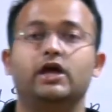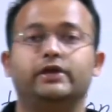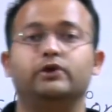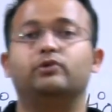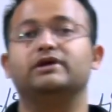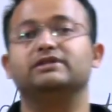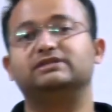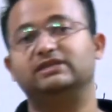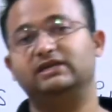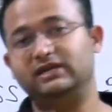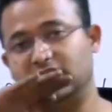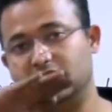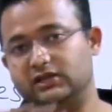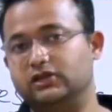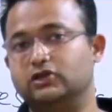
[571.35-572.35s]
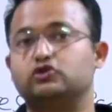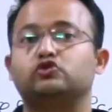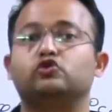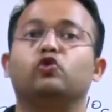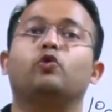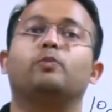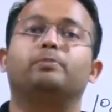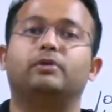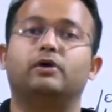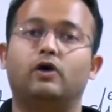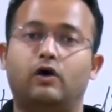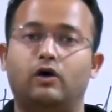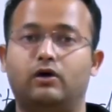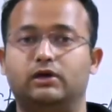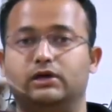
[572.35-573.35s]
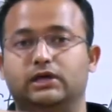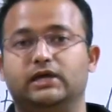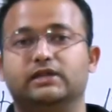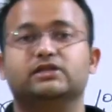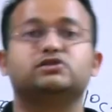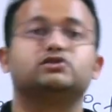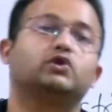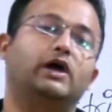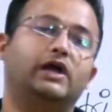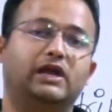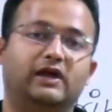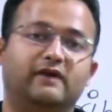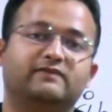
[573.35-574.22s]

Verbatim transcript: you can see the slope in the soil.